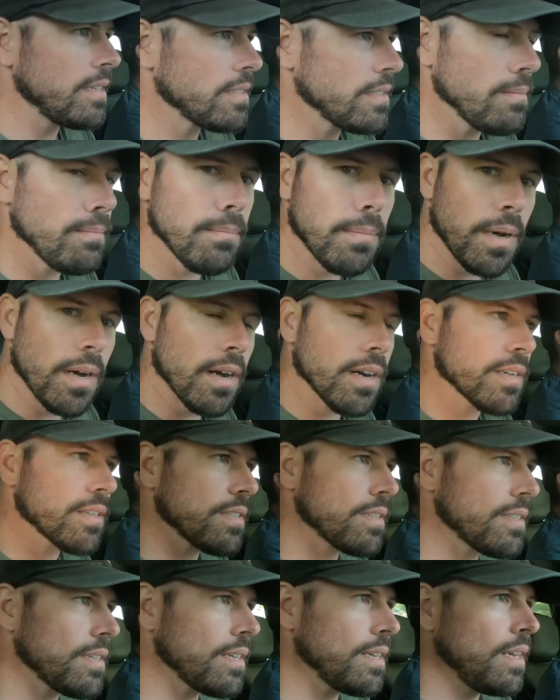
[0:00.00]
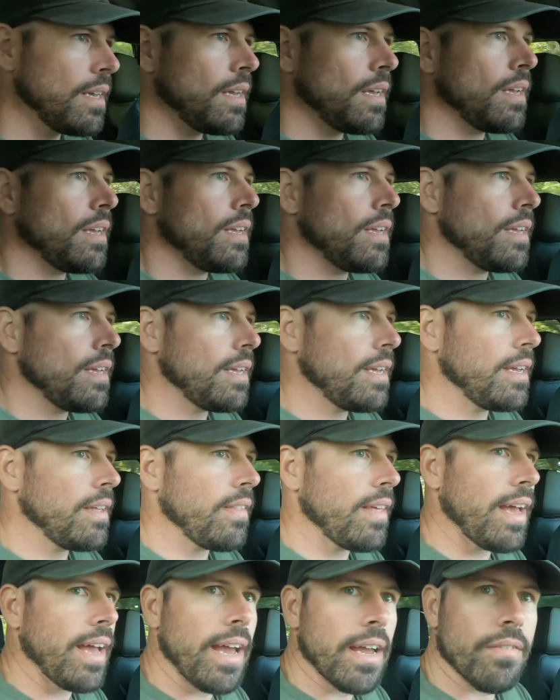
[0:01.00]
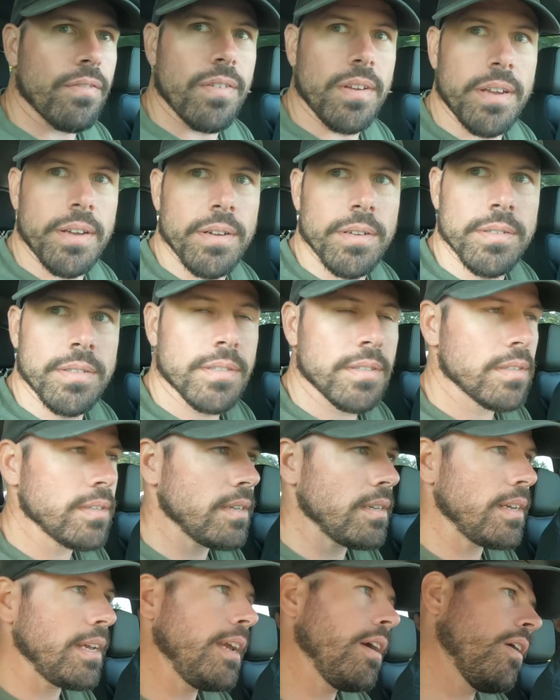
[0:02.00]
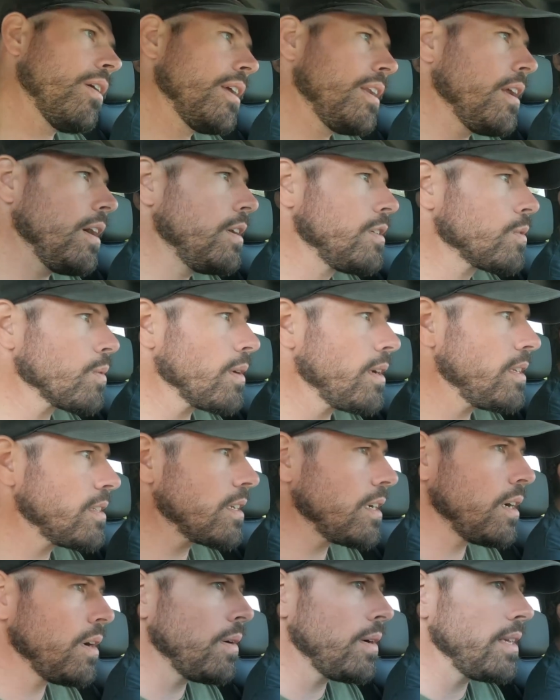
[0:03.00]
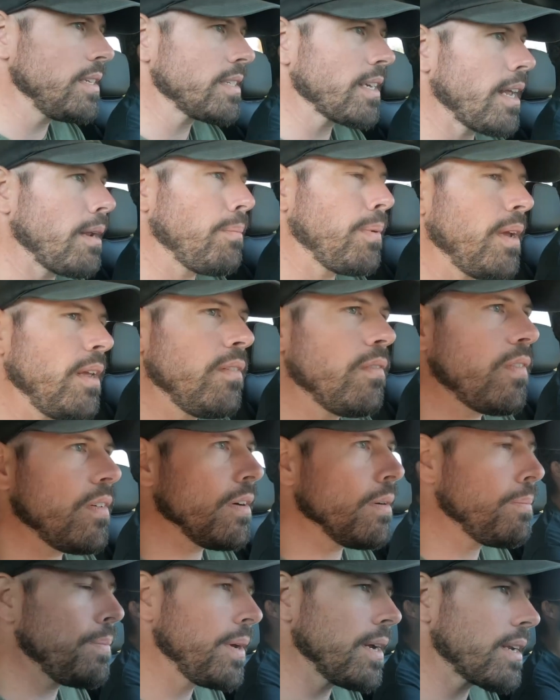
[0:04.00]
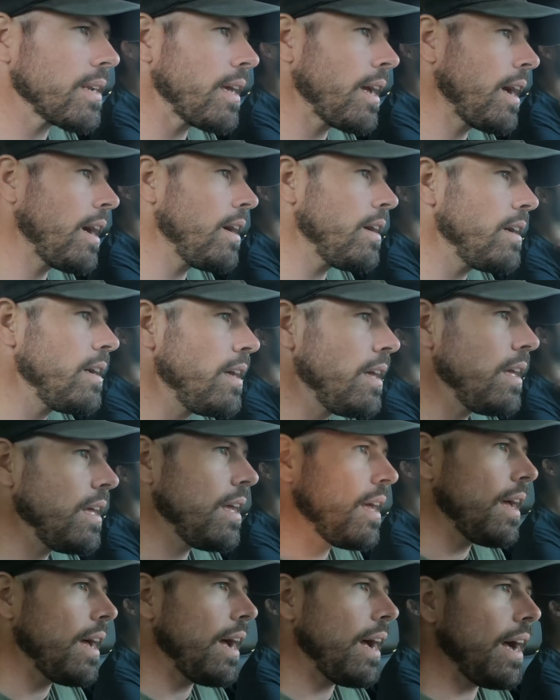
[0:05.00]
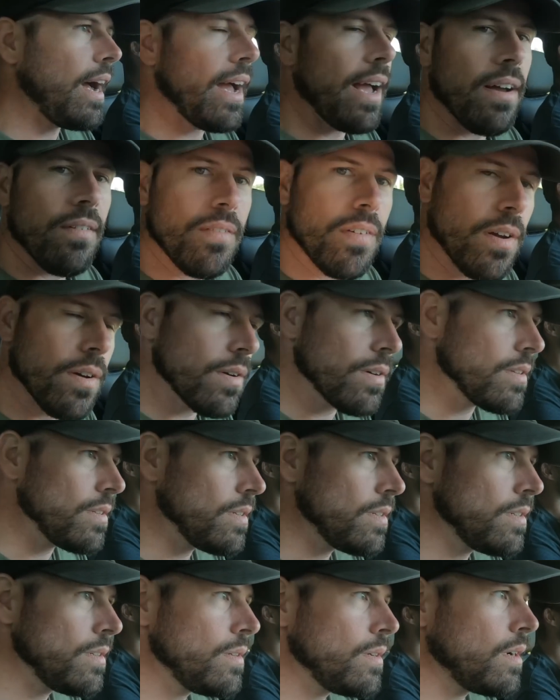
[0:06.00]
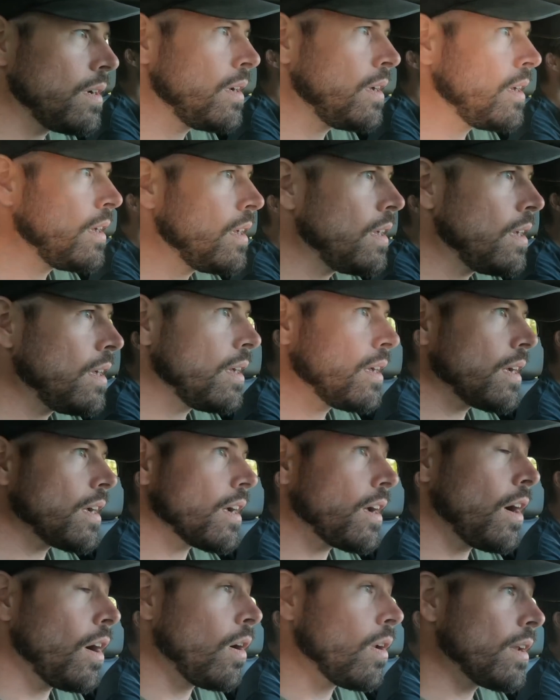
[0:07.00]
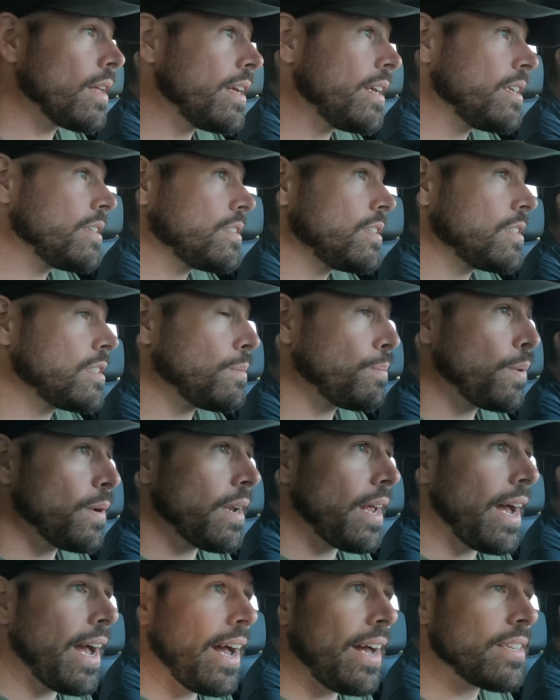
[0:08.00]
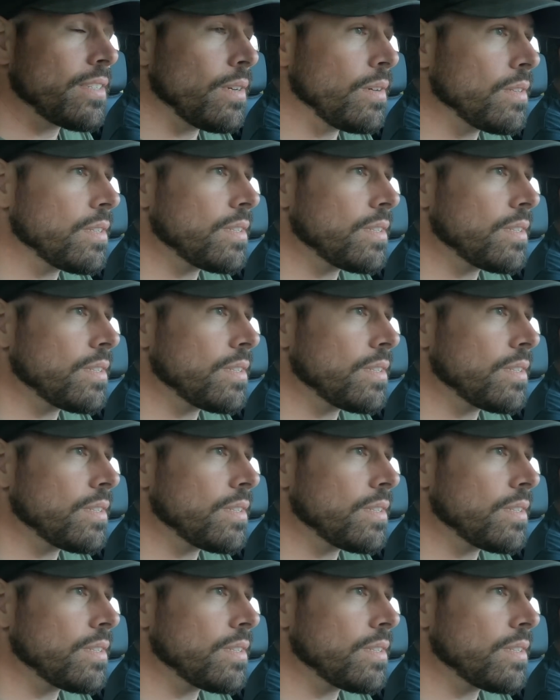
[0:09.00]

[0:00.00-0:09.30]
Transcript: some bucks in the ag fields. He already knows where he's going. He's got a bean field picked out. I have no clue. Goal is just to put eyes on